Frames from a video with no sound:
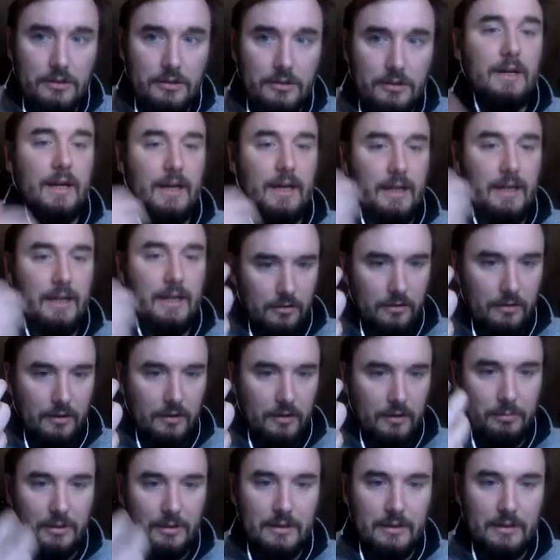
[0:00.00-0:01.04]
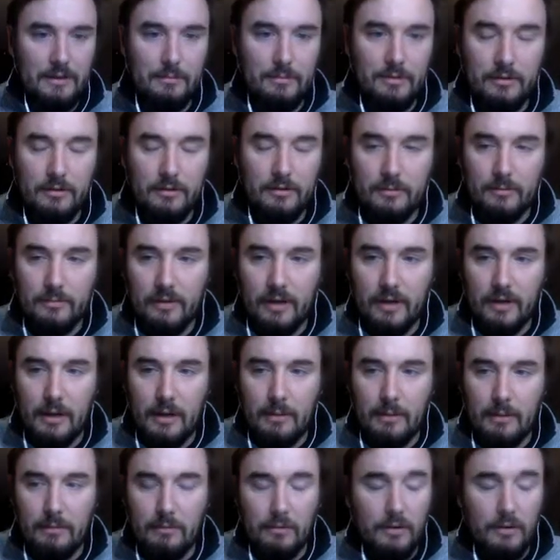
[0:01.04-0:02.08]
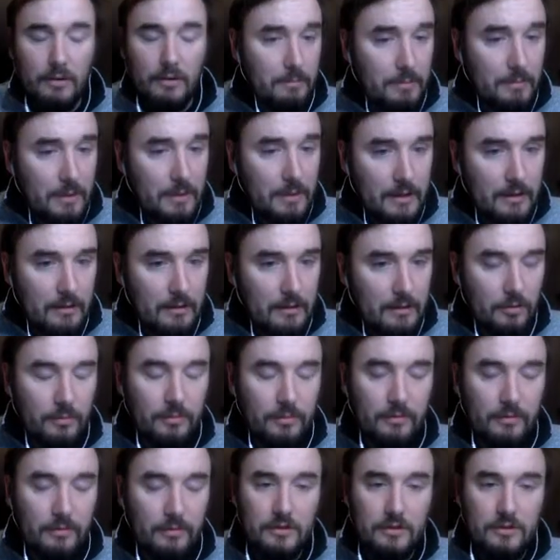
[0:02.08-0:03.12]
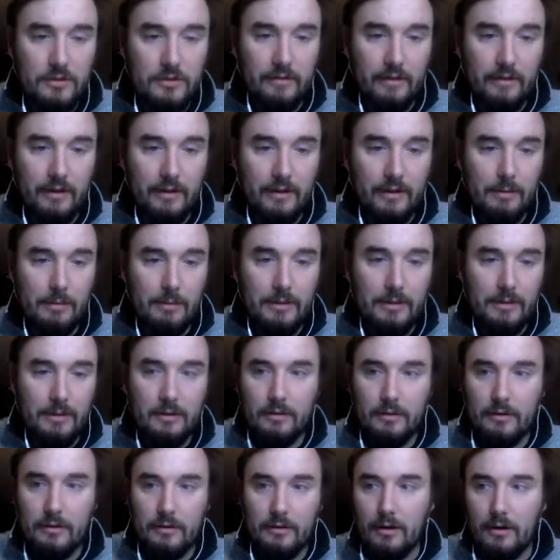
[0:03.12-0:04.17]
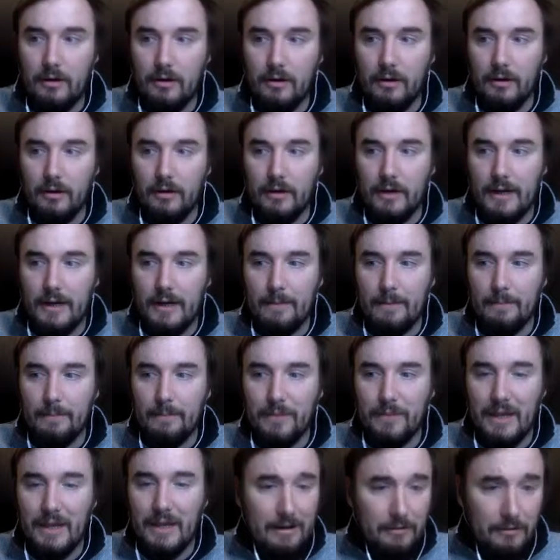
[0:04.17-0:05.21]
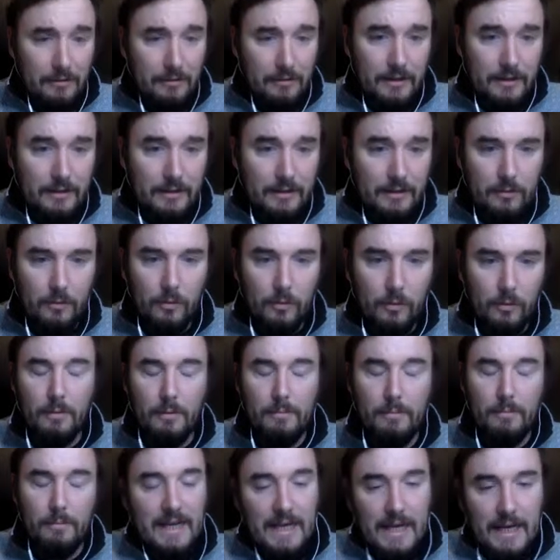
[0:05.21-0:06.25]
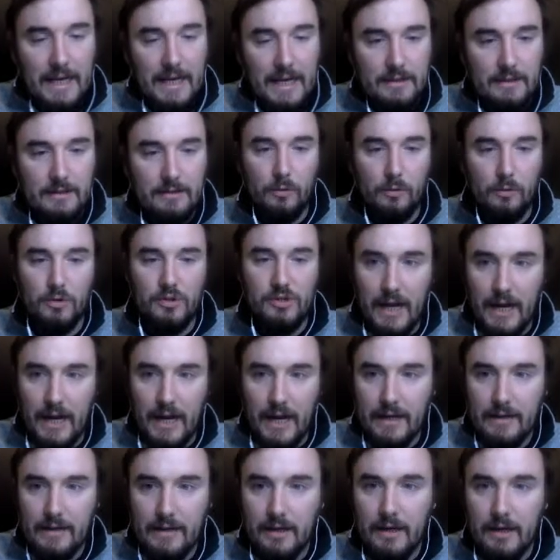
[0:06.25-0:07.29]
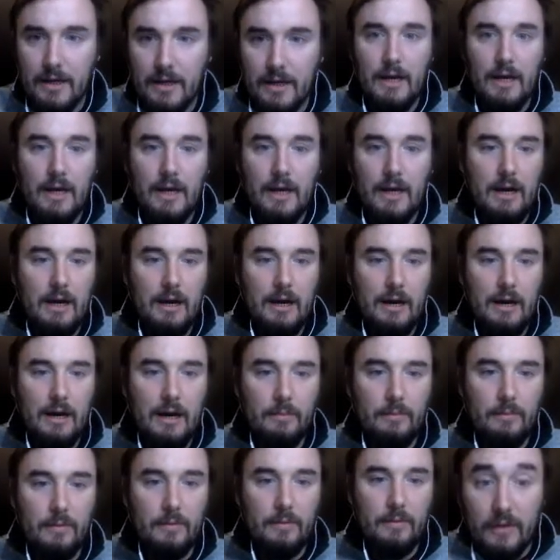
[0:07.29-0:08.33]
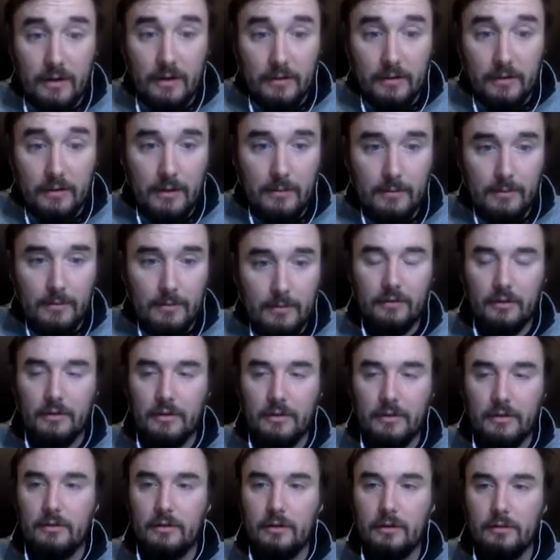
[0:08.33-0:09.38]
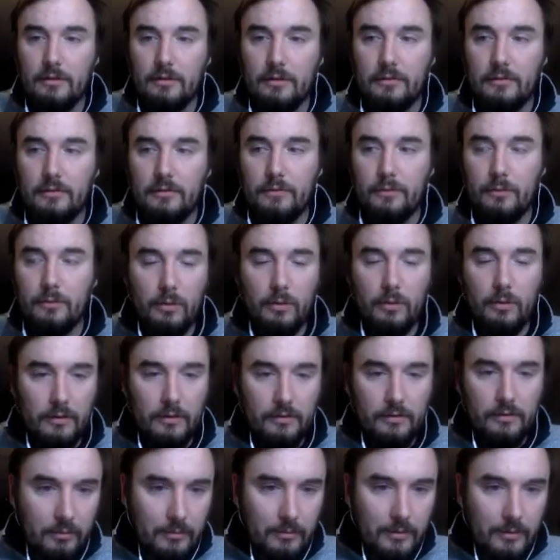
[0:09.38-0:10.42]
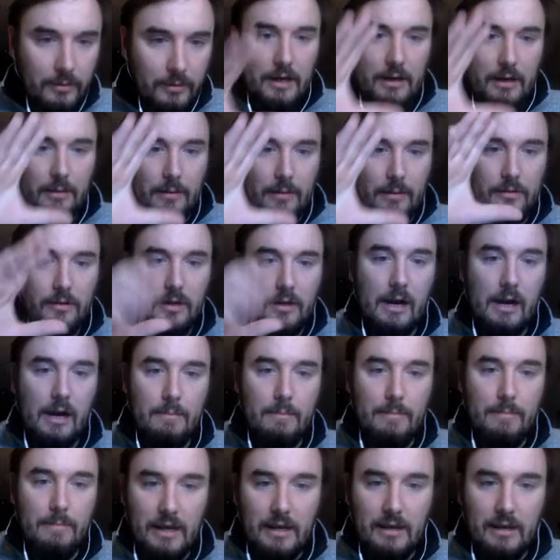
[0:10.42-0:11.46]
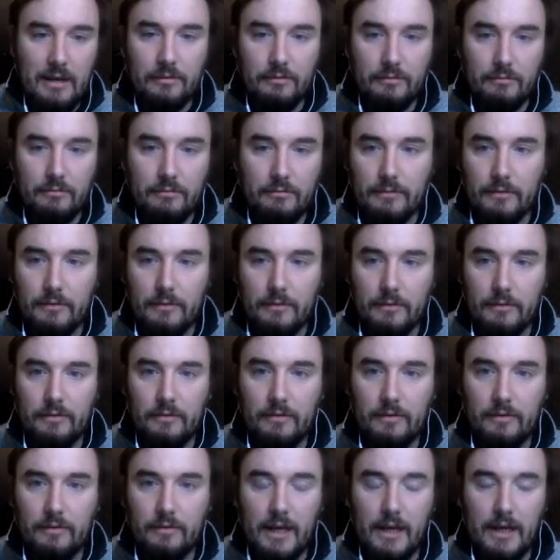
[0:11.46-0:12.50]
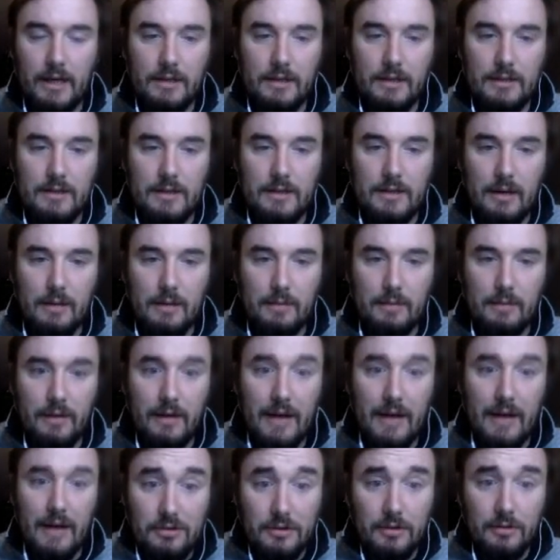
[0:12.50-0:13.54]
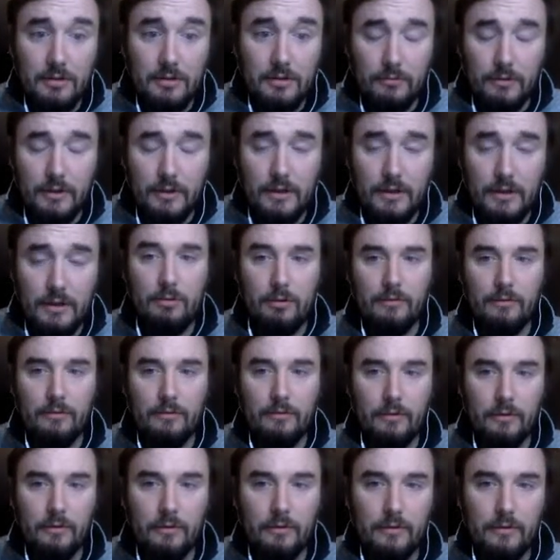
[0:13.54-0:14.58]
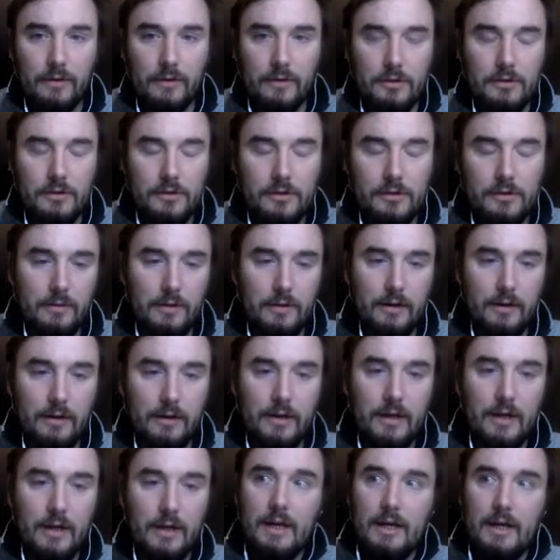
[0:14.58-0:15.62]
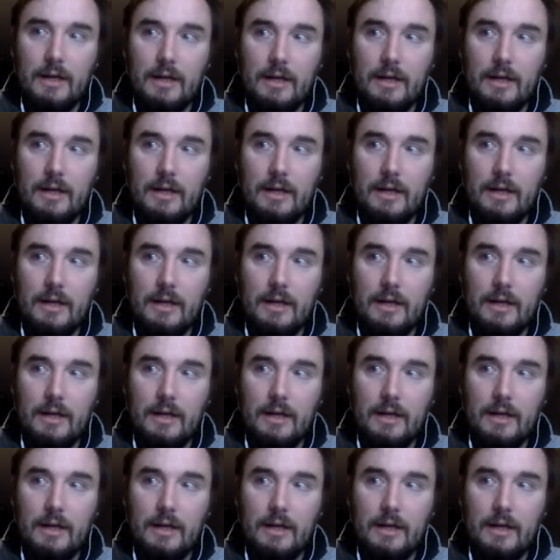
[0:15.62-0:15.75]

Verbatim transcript: you do get increased plankton blooms. And one of the big groups of fishes that come up here are herring or menhaden or shad. They're very famous on the East Coast for swimming up bays and rivers, and they're actually a really important food fish where